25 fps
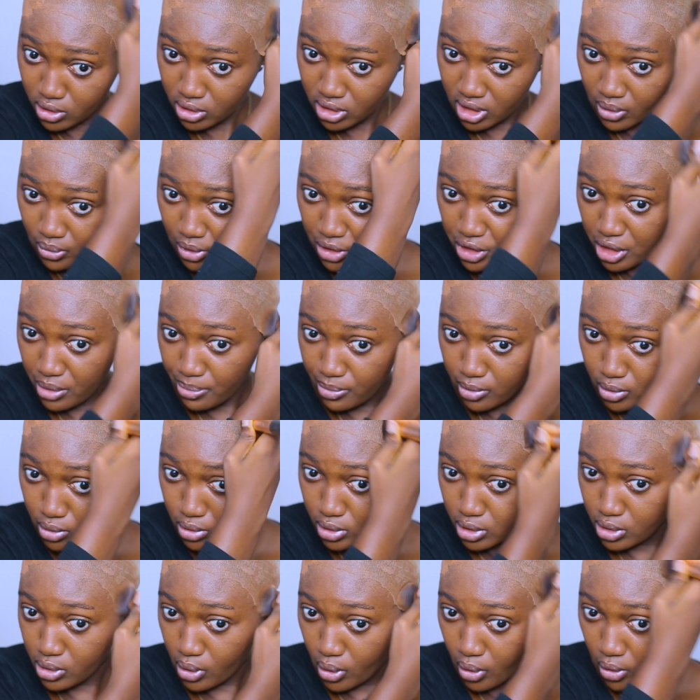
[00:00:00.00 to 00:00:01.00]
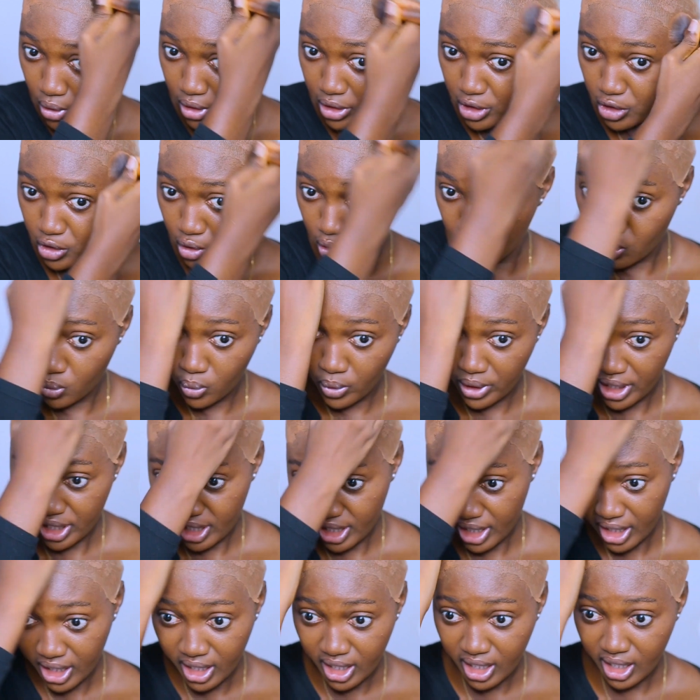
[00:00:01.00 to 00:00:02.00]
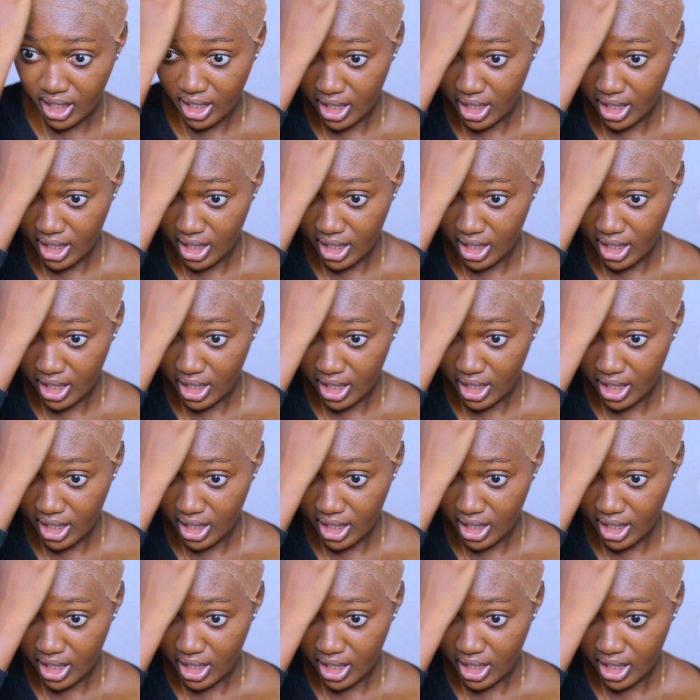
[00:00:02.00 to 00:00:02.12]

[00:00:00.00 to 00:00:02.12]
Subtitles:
So when you put on your wig,